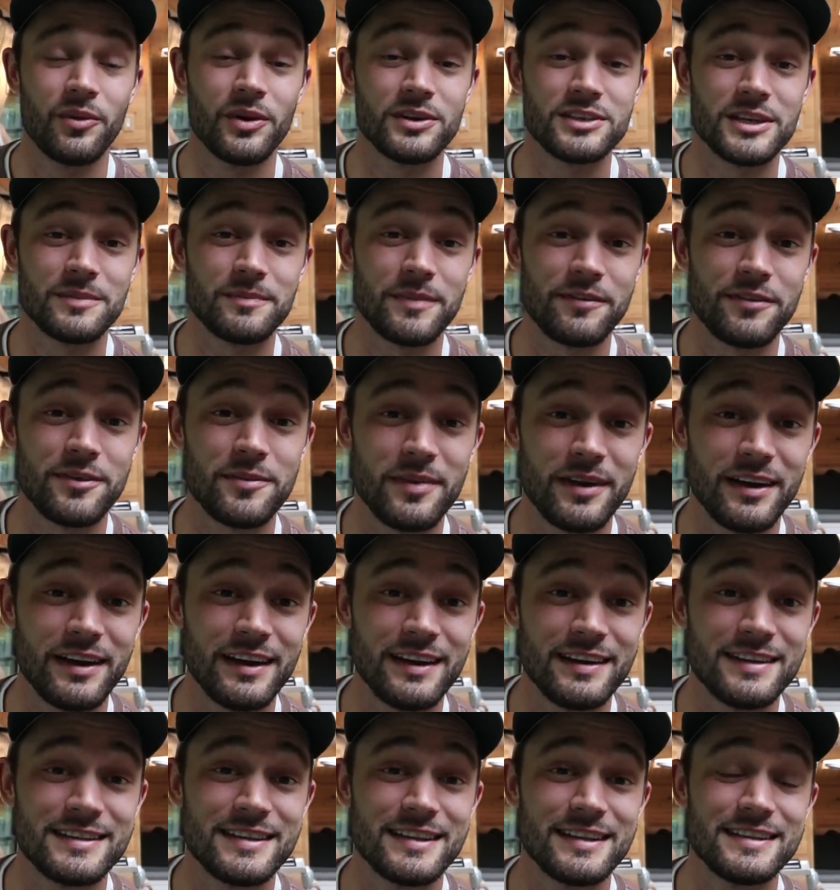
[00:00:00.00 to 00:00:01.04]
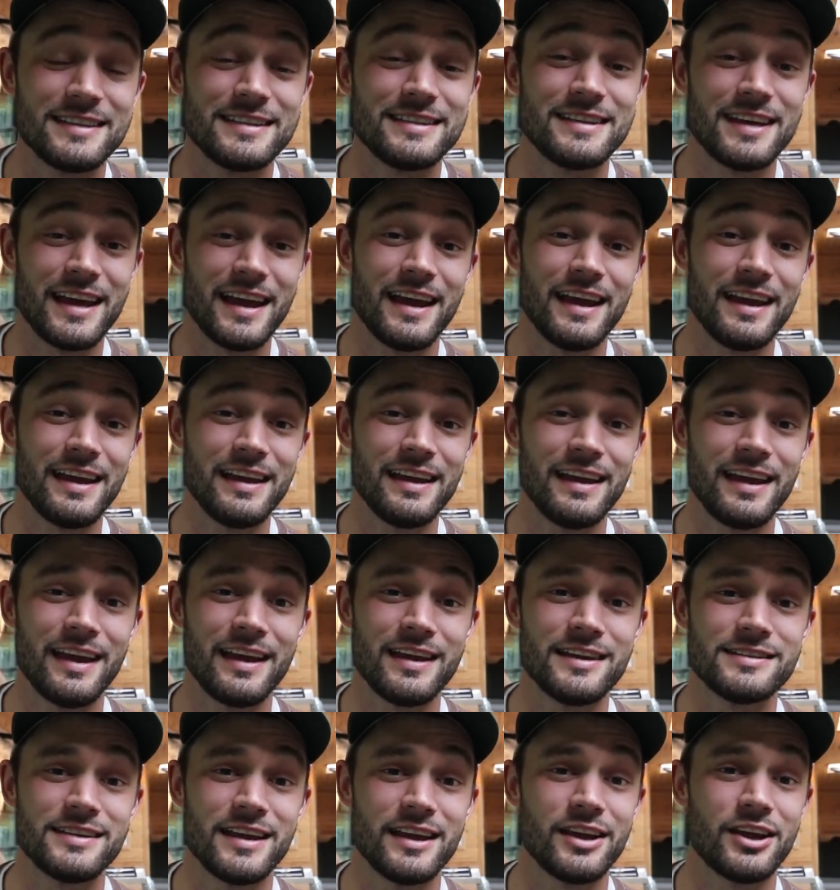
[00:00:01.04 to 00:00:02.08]
What's up, everybody? Today
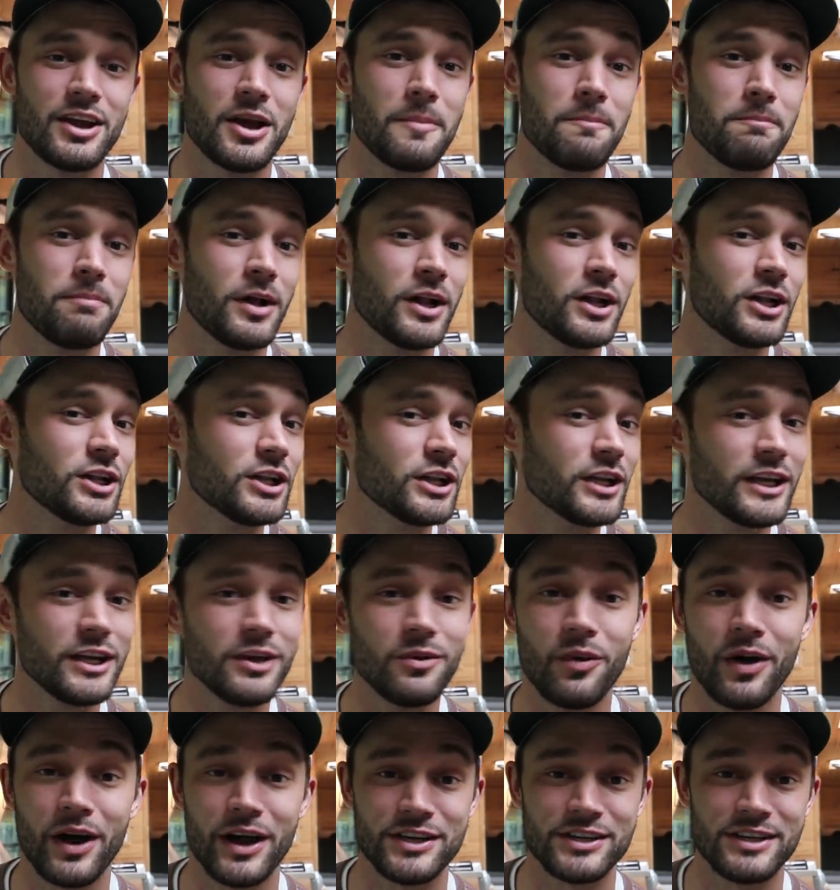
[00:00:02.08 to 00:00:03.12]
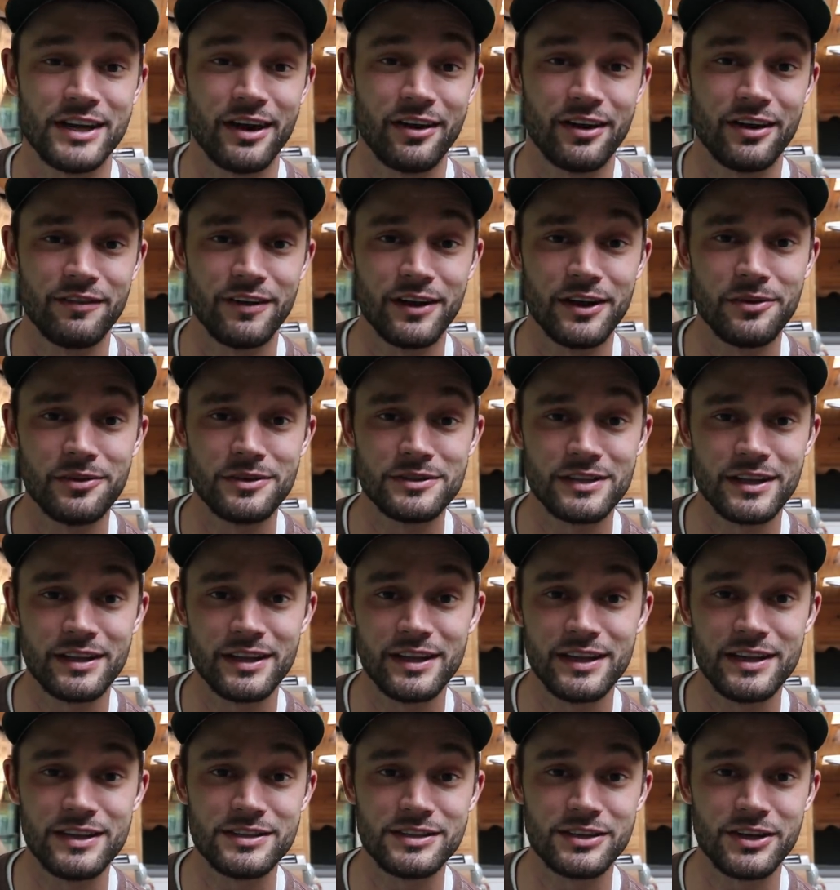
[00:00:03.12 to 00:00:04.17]
is a complete washout. If anyone's on
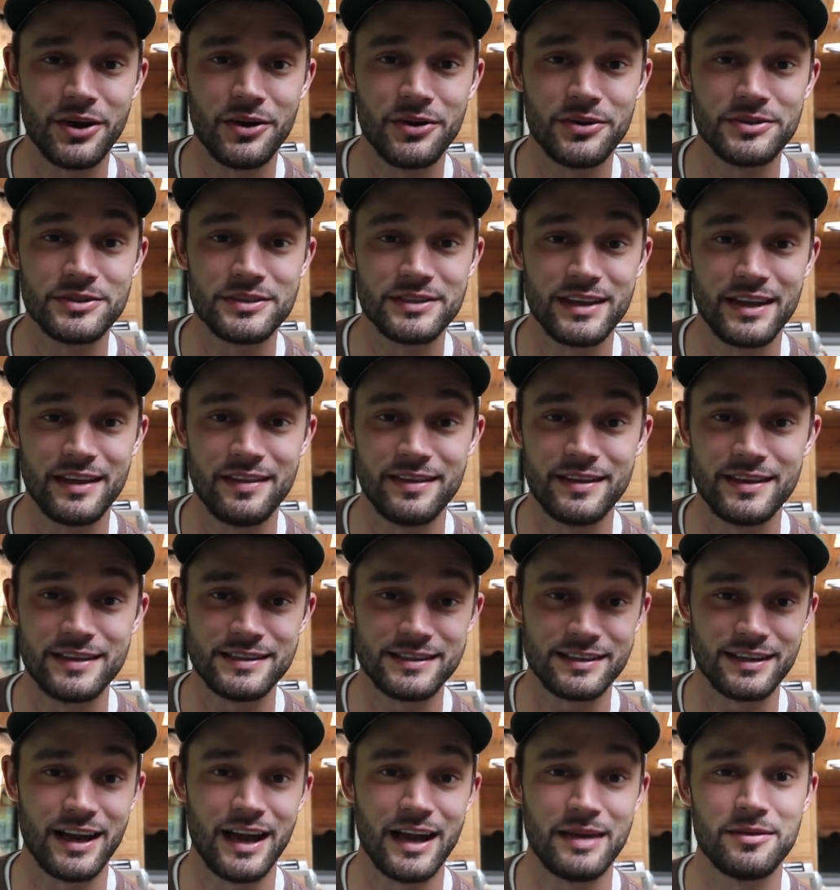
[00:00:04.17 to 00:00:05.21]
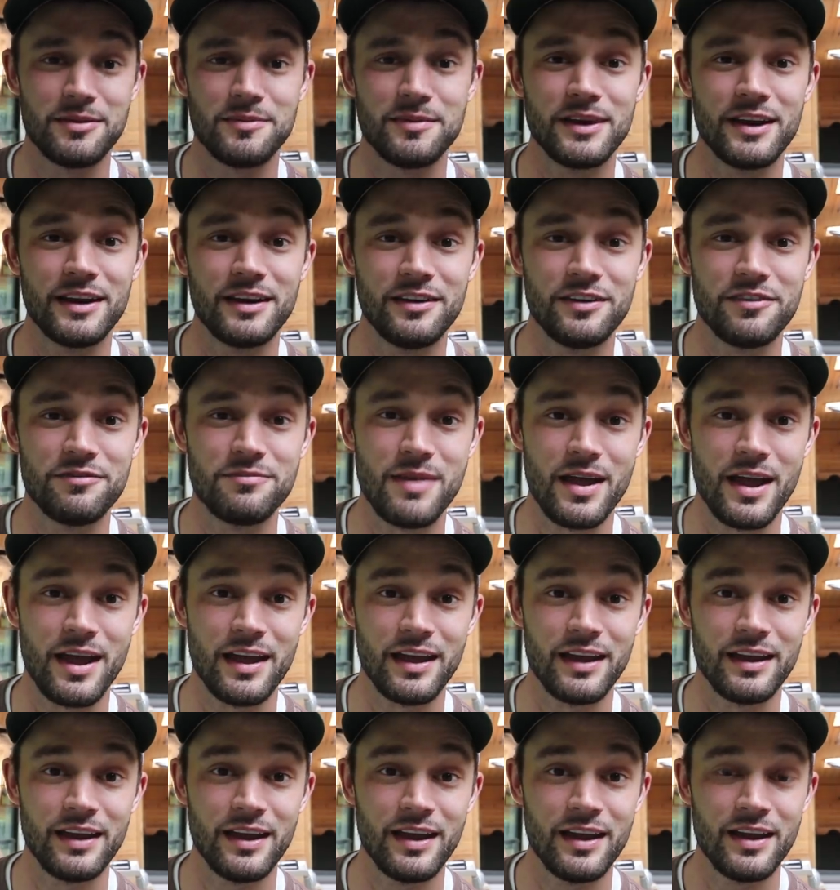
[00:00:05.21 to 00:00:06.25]
the East Coast and this time in the beginning of
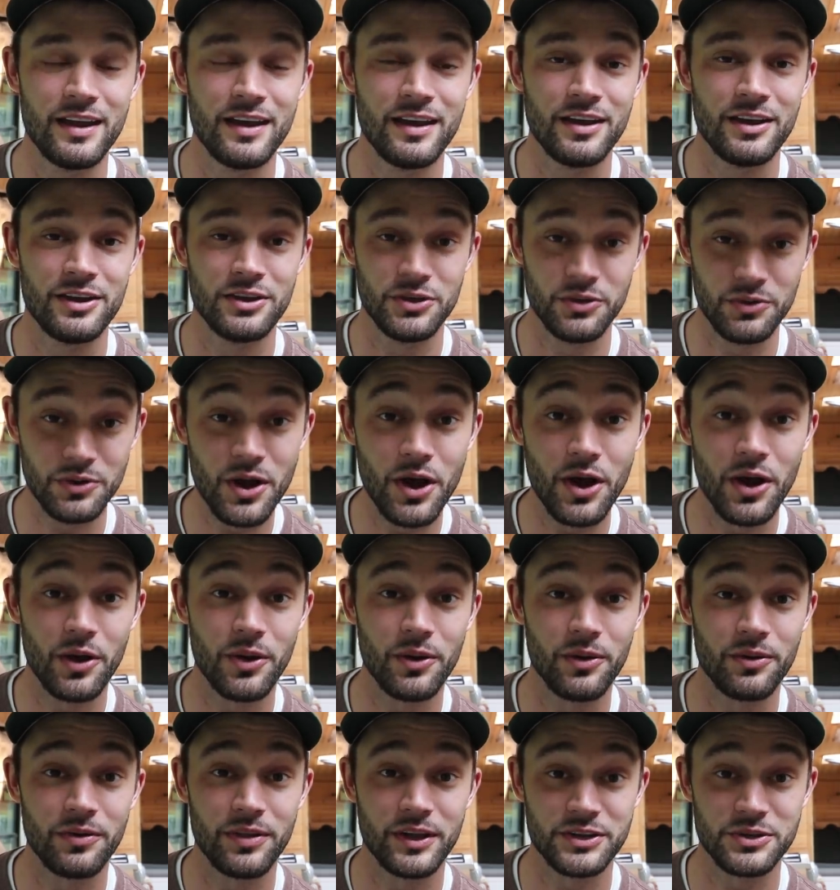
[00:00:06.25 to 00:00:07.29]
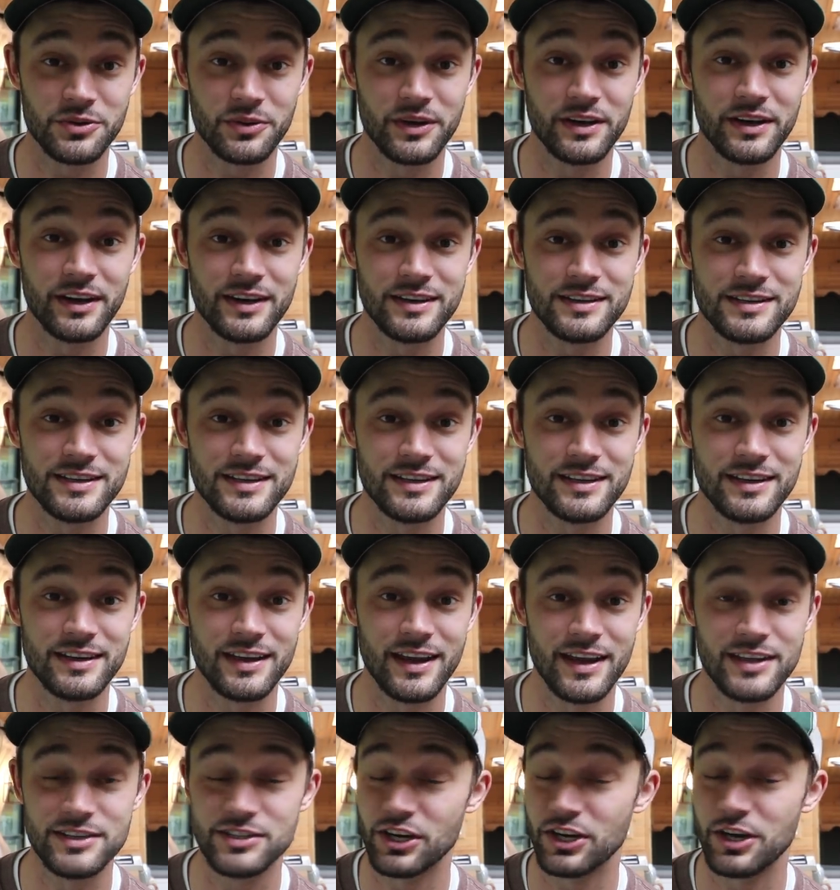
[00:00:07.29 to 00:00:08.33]
May, you know that 2019
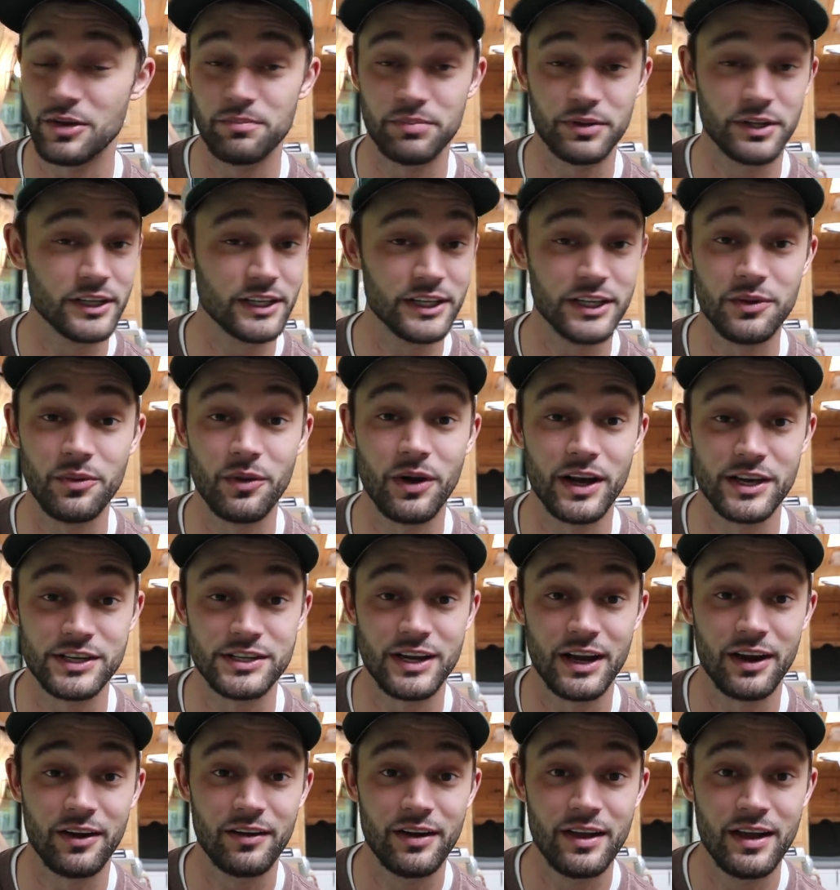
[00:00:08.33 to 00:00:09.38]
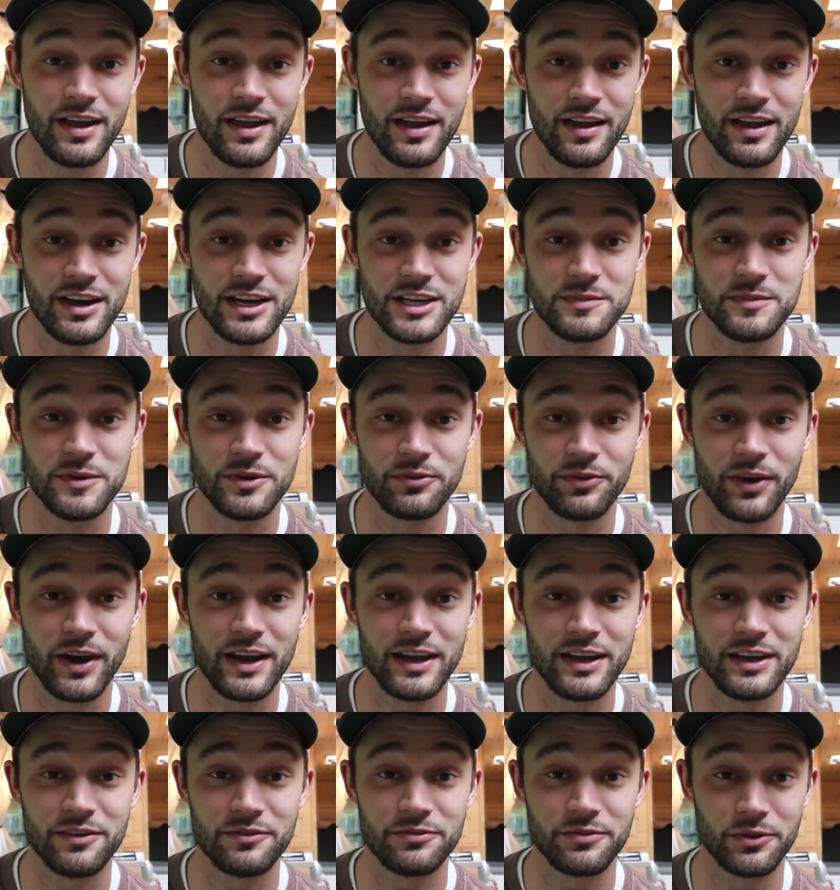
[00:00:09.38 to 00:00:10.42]
is a complete washout. It has been
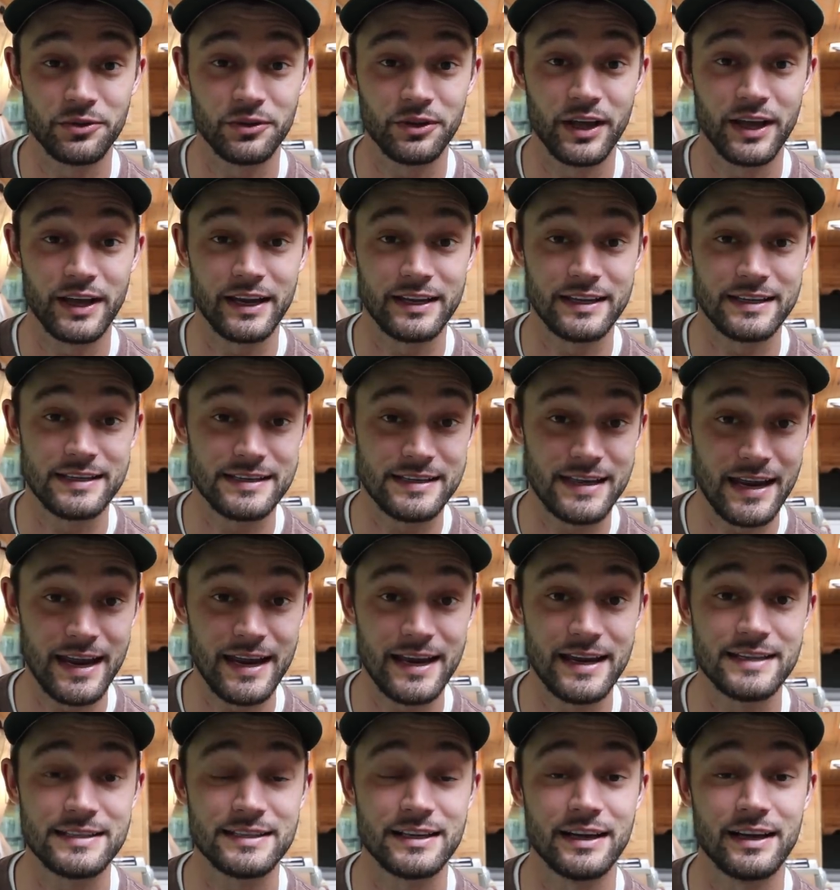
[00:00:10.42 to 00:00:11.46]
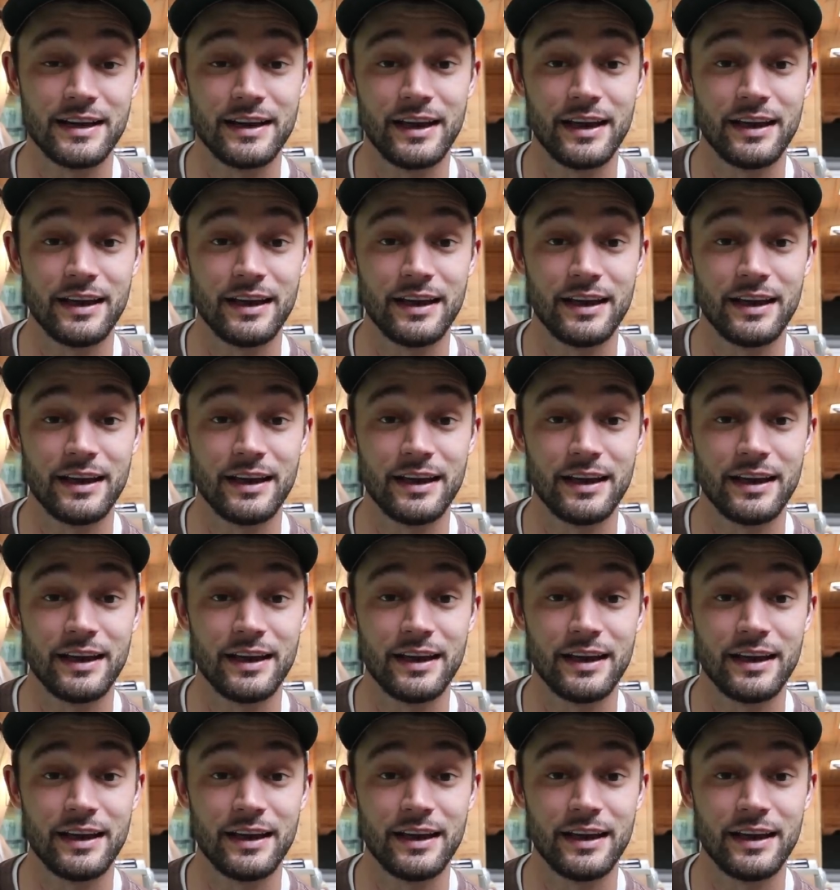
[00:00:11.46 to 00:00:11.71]
raining for like days on